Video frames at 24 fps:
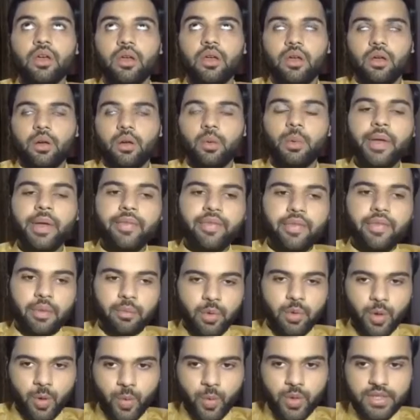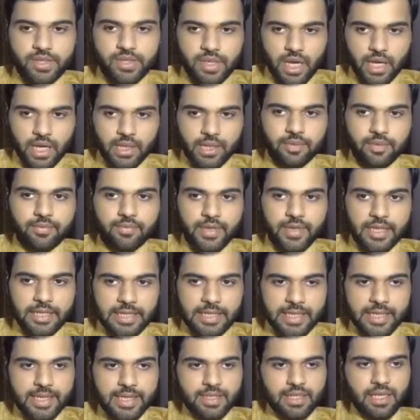When the book was done and
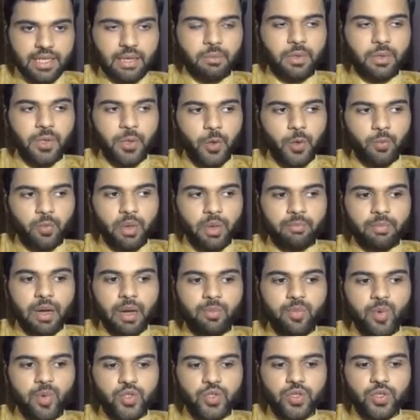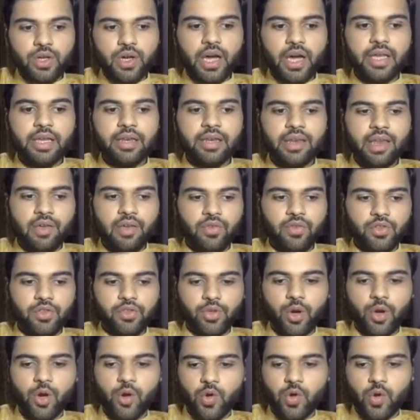finally I submitted it to my publisher, I never
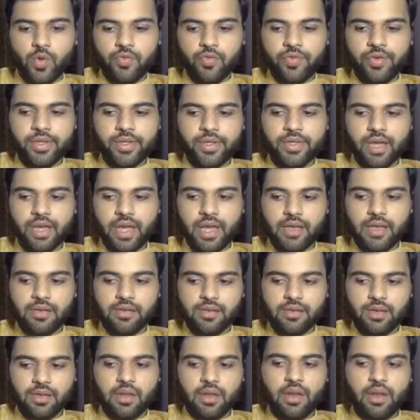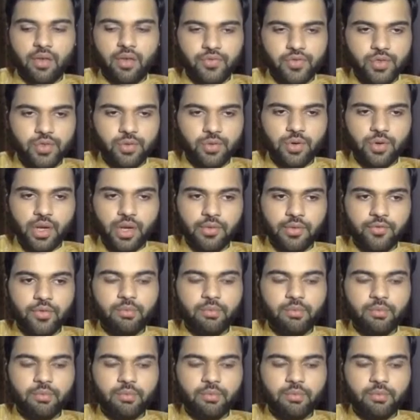thought of it as a love story.